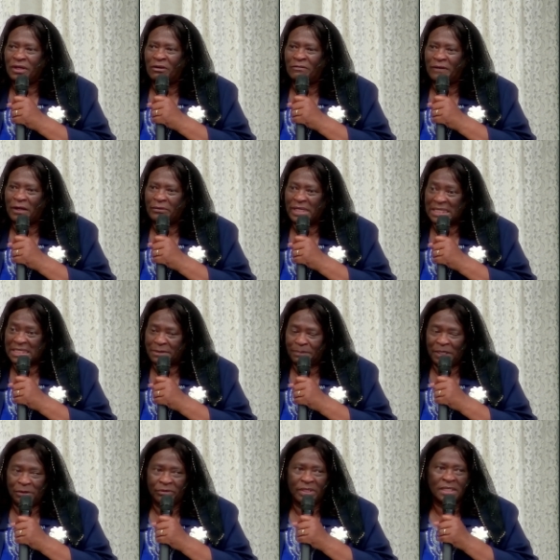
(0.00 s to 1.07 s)
of our
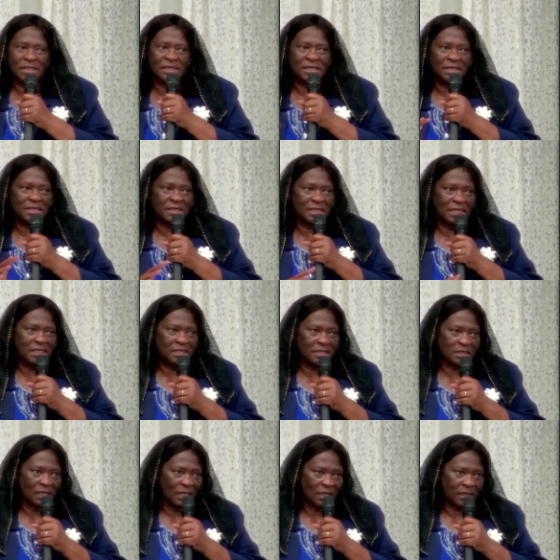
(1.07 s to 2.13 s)
experiences to each
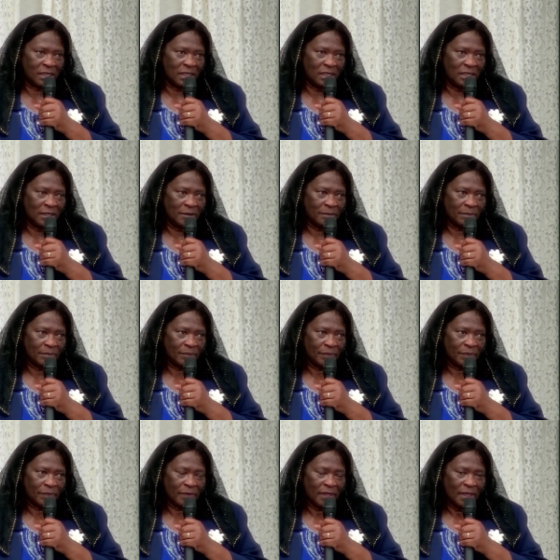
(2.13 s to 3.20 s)
other
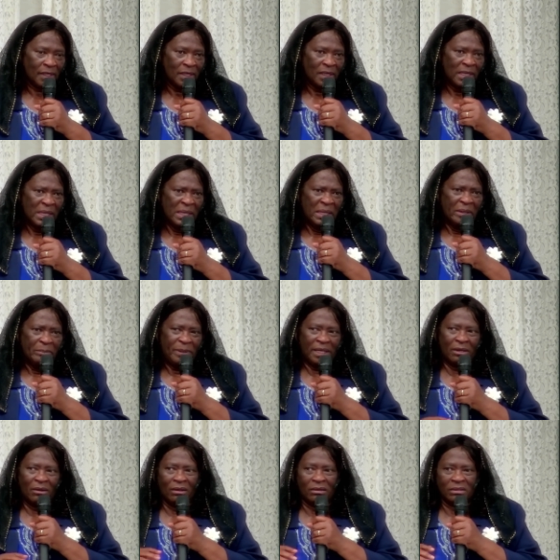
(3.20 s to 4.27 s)

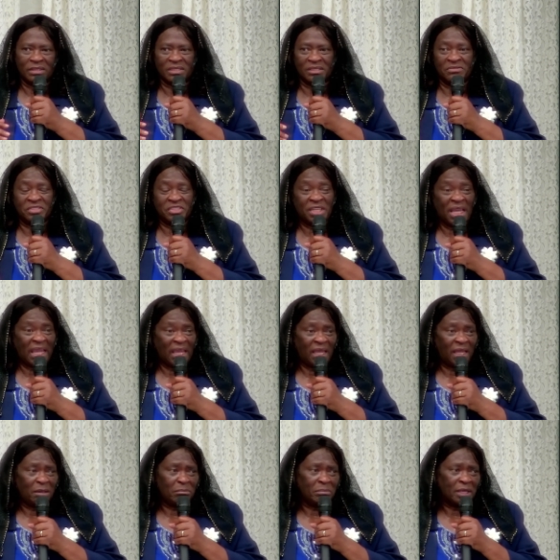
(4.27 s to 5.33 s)
because of
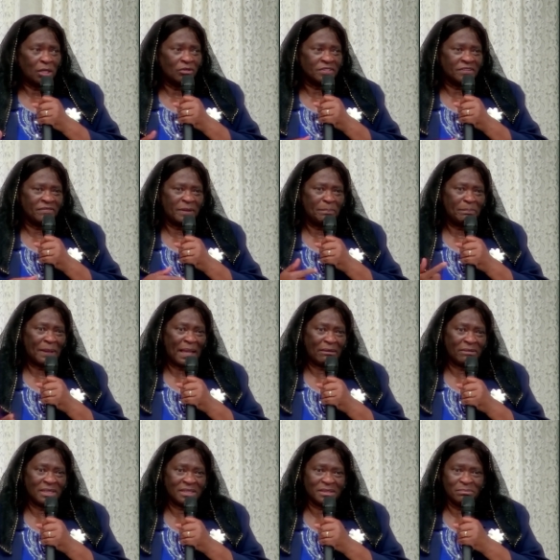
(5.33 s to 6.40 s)
shame, because of
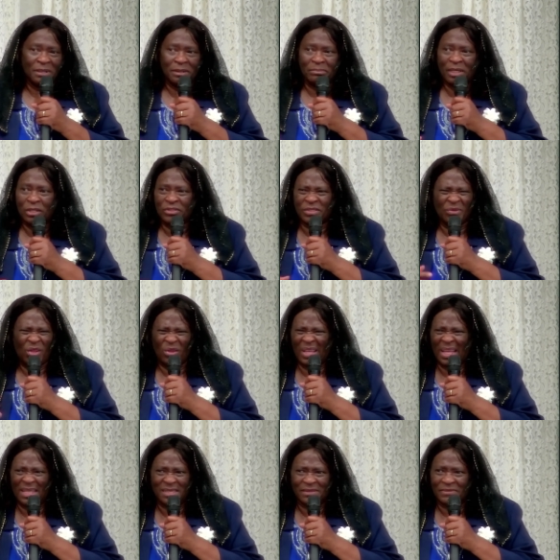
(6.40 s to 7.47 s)
embarrassment, because of all
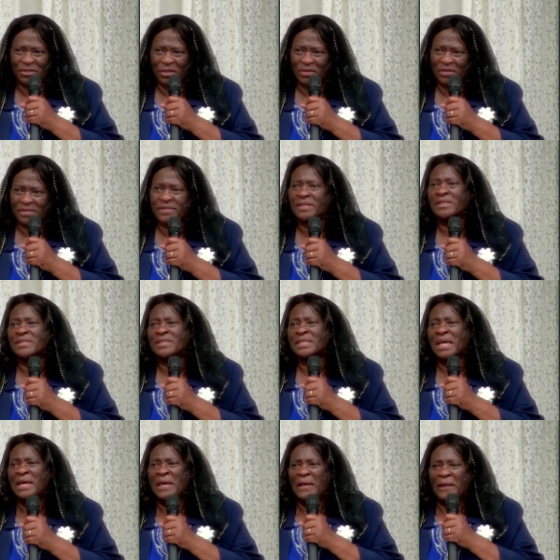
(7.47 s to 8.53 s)
kinds of nonsense,
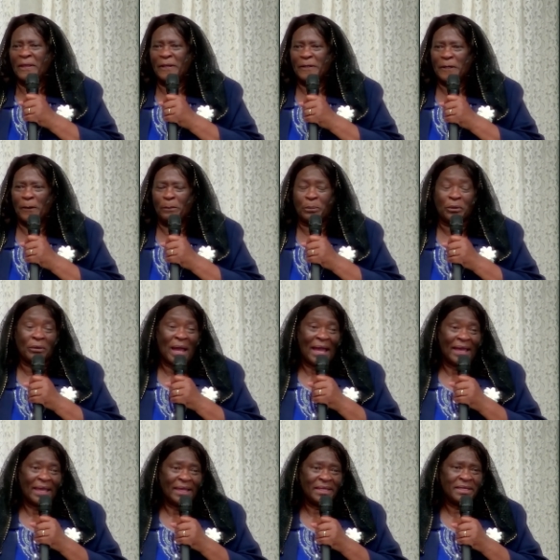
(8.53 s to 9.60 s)
you know,
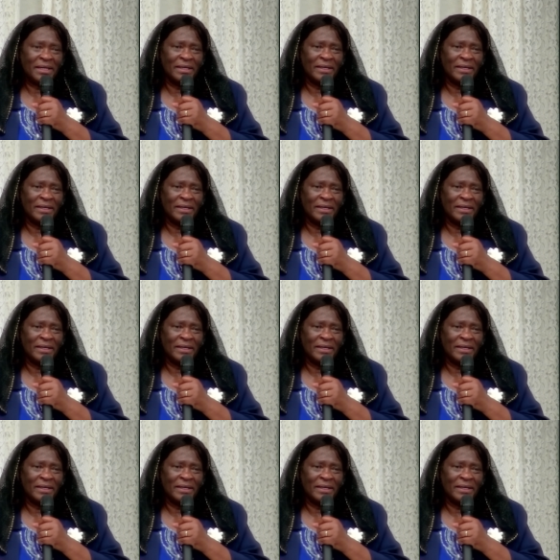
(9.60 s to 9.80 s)
pride.